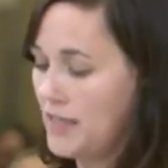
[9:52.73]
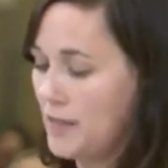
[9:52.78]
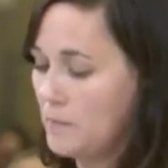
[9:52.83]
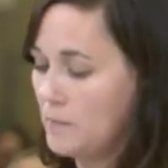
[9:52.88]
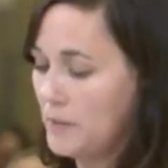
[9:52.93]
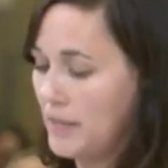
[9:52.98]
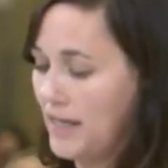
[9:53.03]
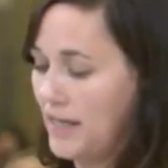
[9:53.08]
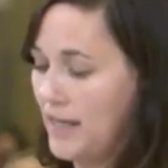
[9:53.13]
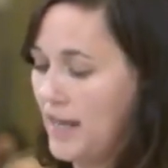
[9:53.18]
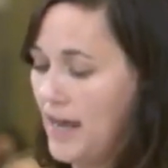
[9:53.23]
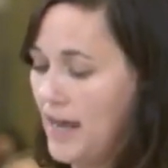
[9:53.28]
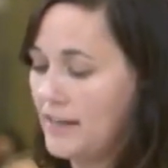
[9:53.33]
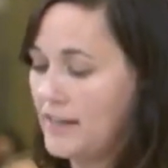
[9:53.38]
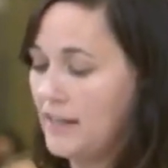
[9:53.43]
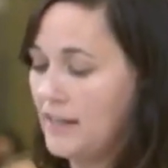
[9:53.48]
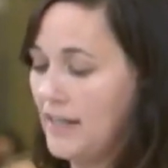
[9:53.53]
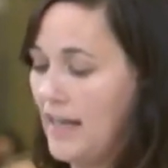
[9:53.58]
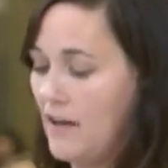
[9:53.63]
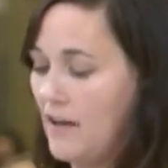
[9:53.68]
deeply at
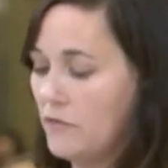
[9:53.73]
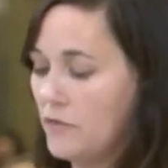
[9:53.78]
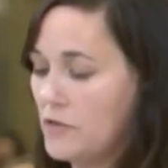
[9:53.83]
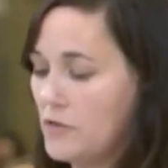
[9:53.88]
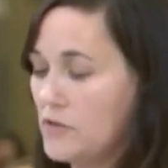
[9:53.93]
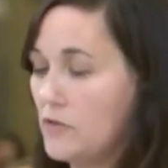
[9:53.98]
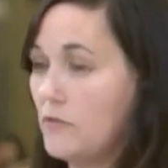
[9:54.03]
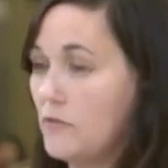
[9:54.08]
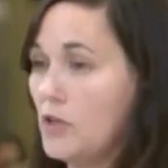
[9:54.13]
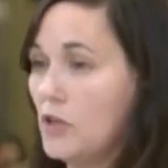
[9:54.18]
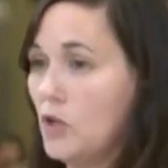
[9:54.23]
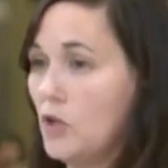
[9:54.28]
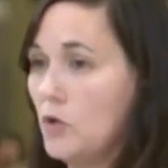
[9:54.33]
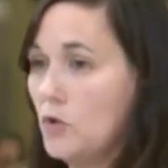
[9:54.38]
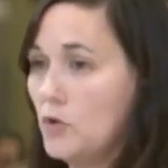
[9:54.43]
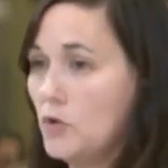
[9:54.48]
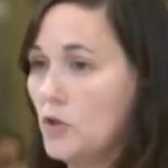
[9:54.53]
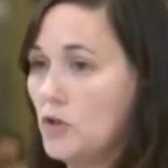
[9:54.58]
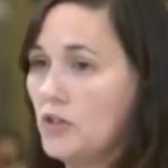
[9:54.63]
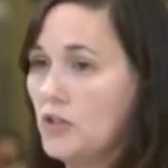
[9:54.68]
the levels of the
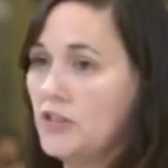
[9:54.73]
local,